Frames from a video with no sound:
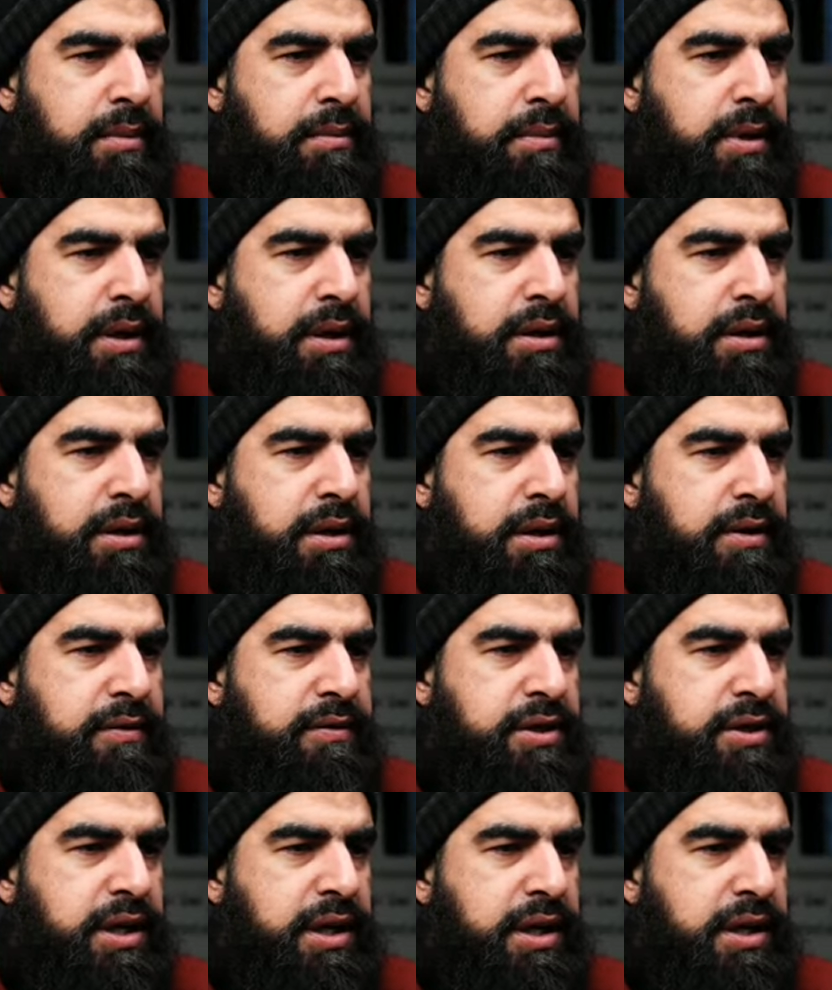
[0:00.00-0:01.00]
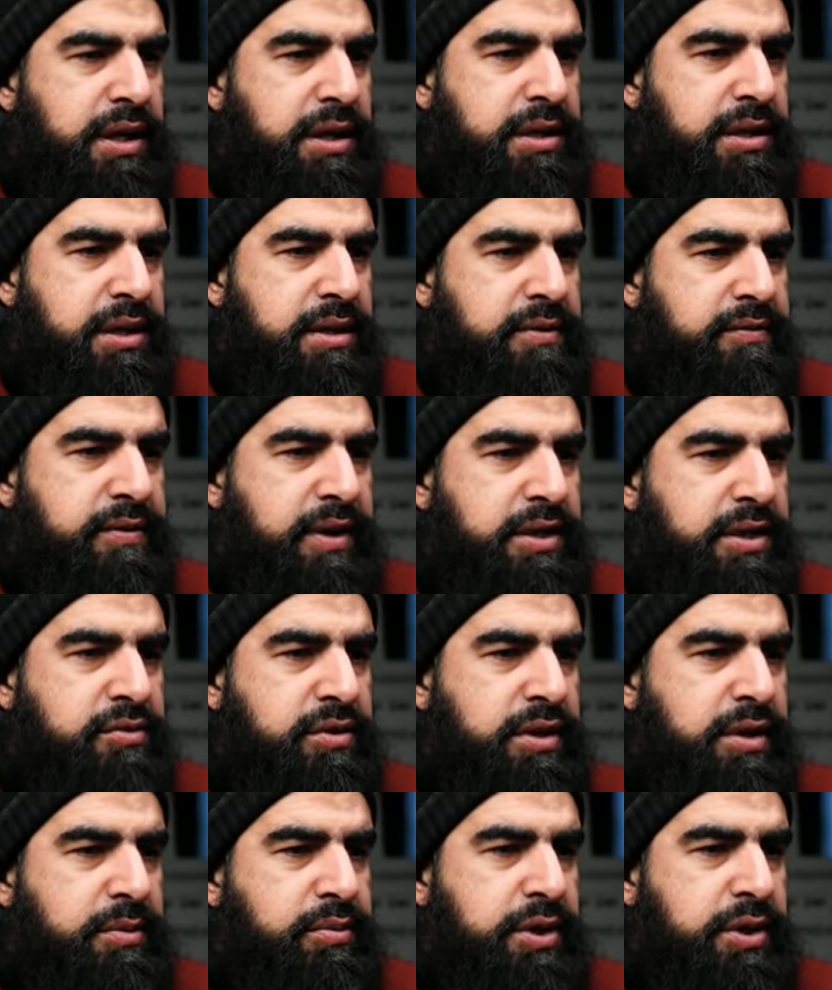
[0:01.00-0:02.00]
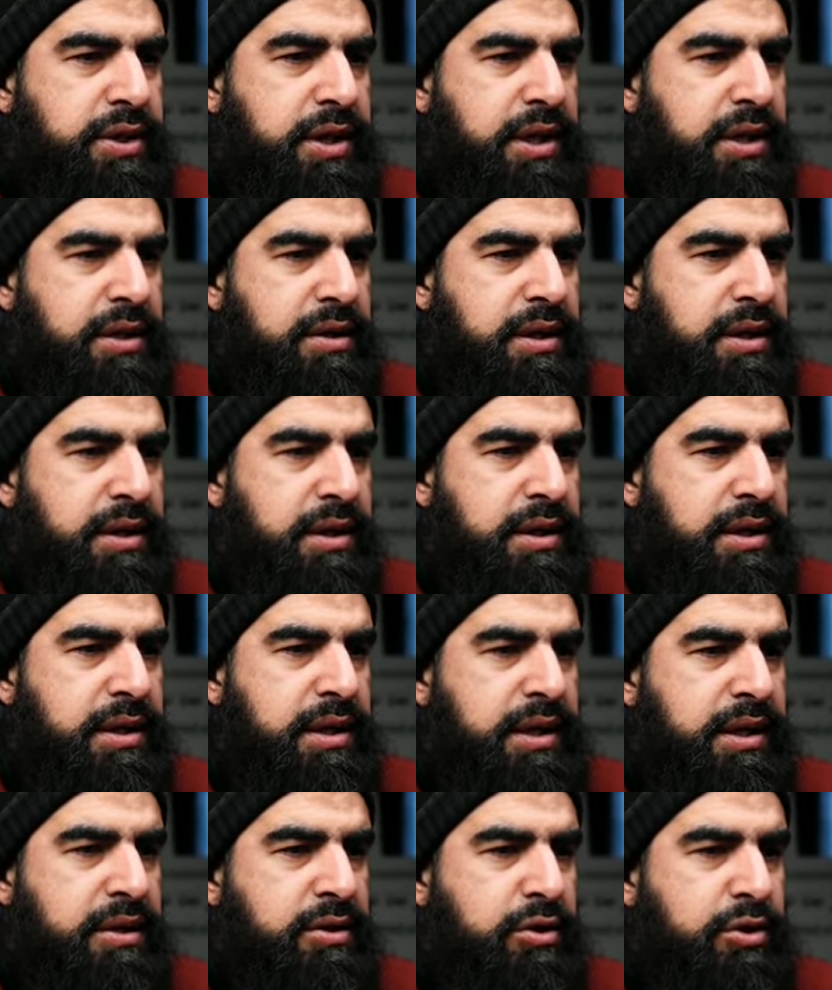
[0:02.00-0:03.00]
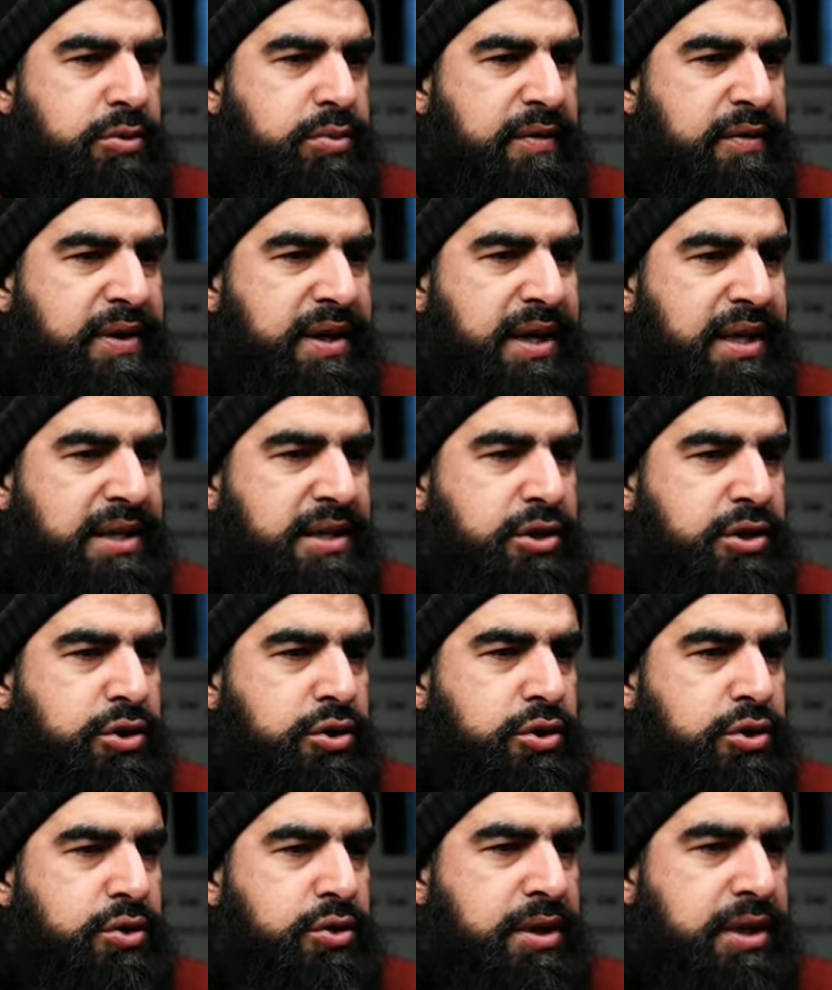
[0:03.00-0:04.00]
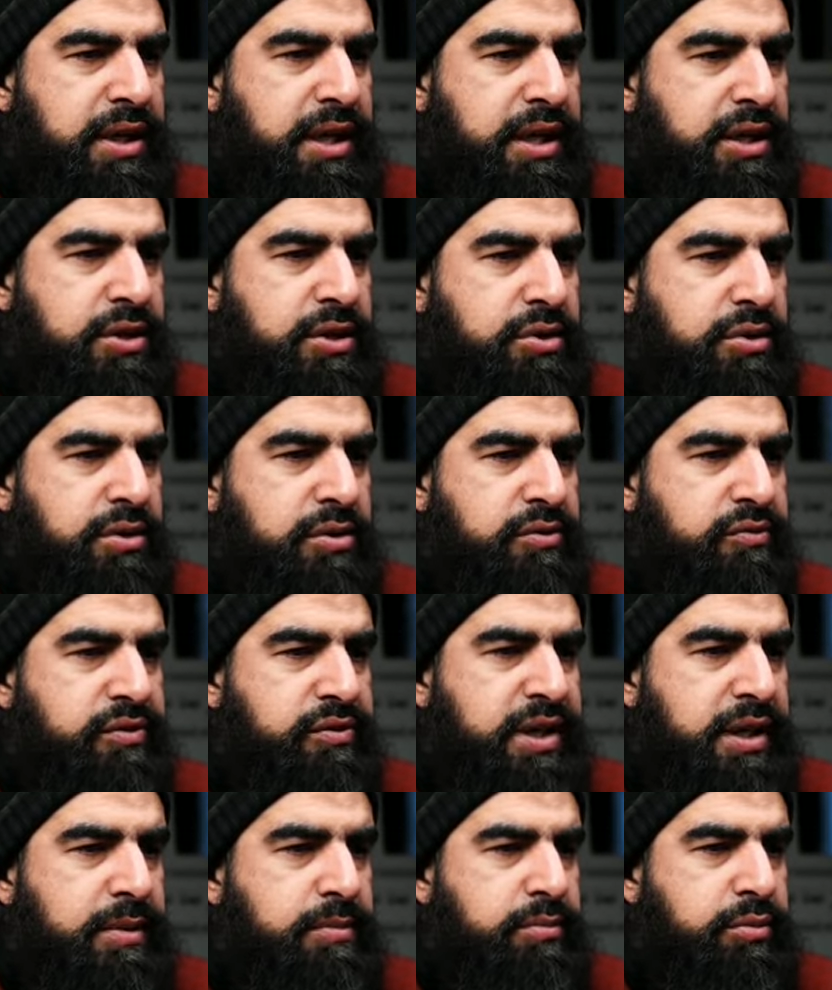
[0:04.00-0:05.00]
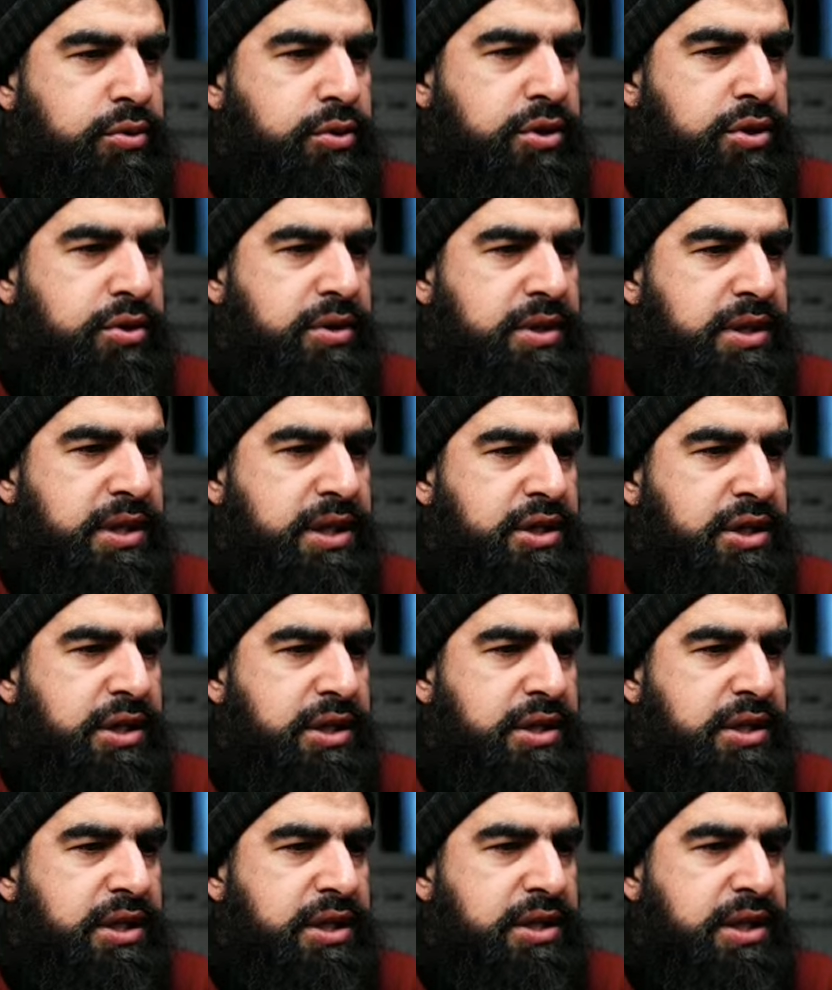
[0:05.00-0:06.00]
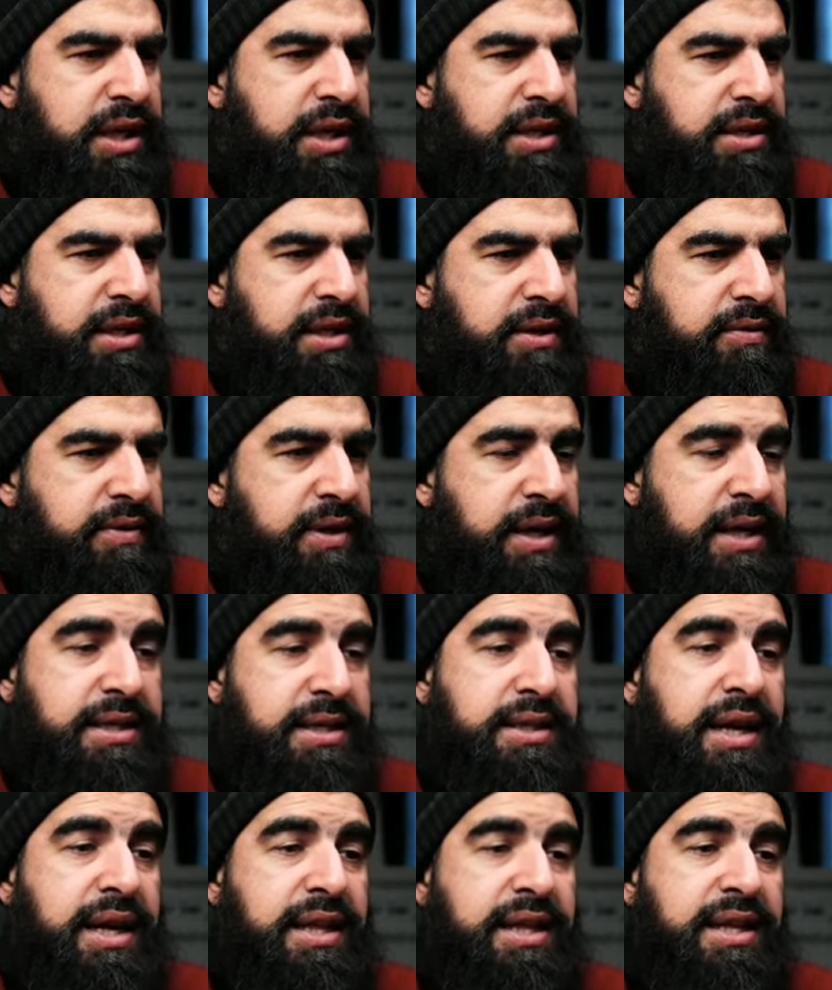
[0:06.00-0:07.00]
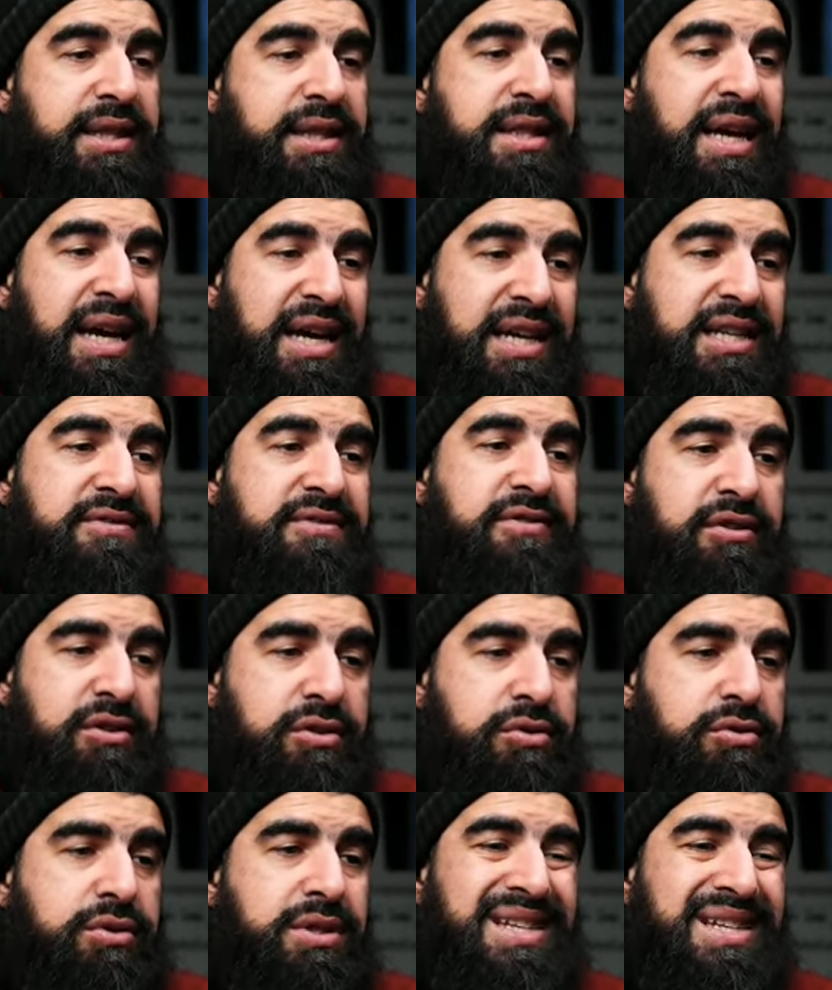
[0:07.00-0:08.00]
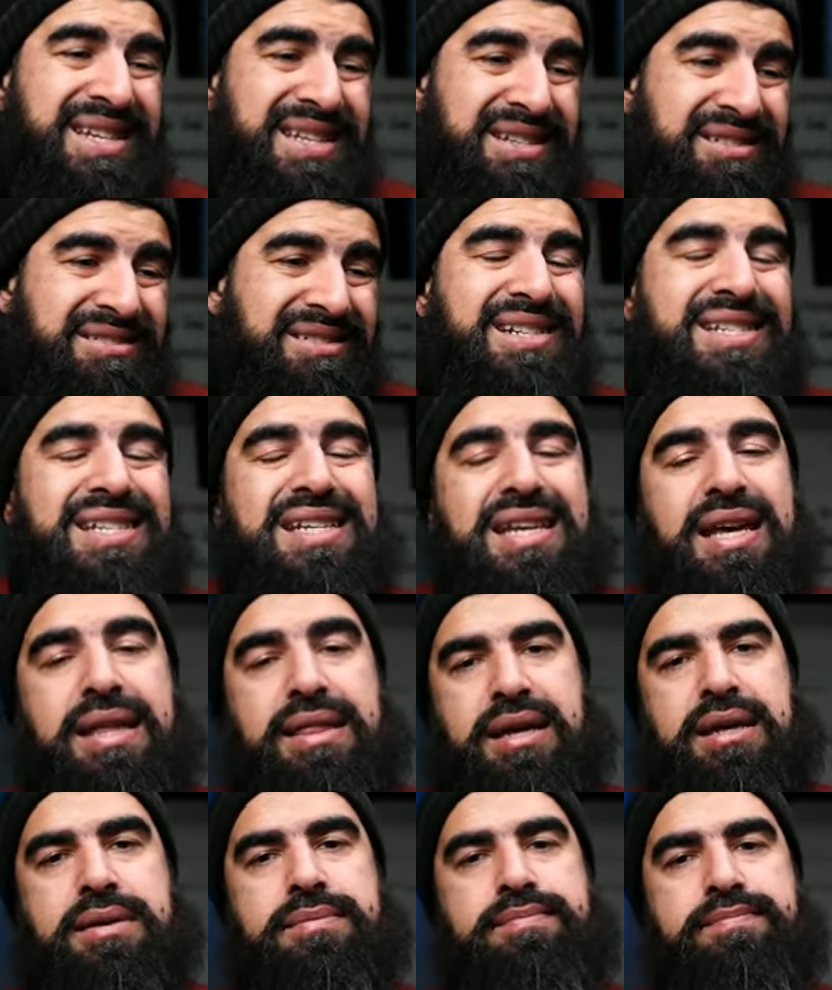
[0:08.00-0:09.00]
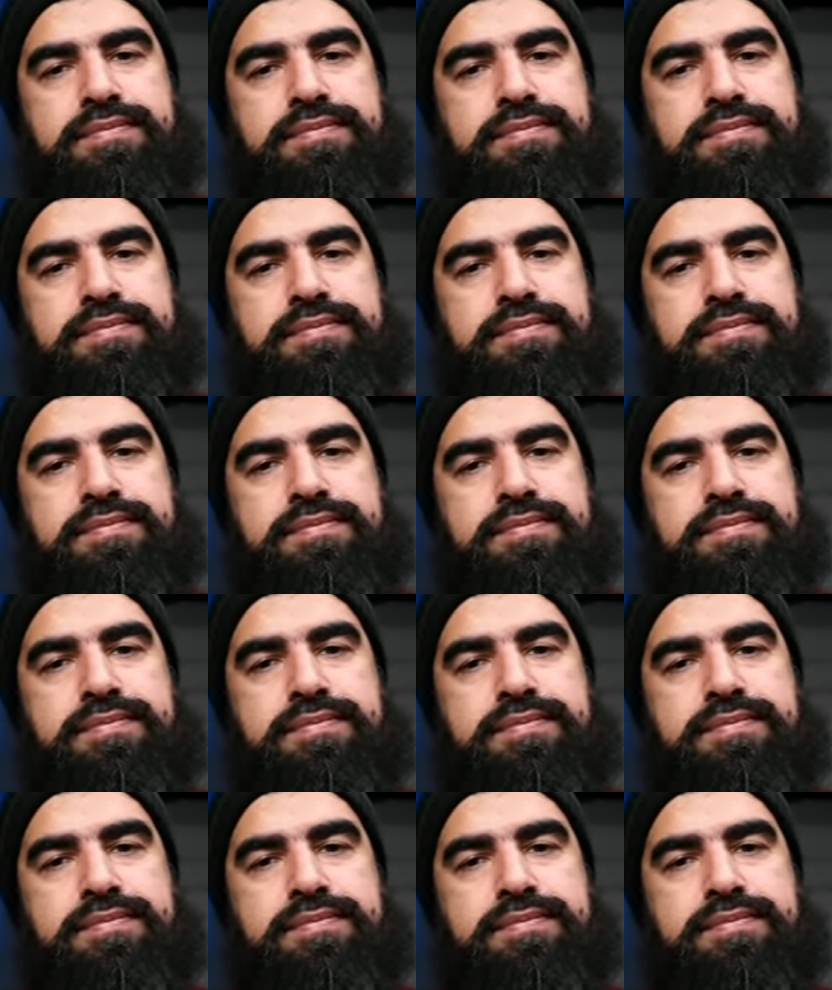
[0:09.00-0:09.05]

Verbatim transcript: Barakallah fi Sheikh, some advice, really appreciate it. Uh, in those private classes, do you think student reading books to teacher, teacher asking? Yes, I think that is very good. Trying to get that.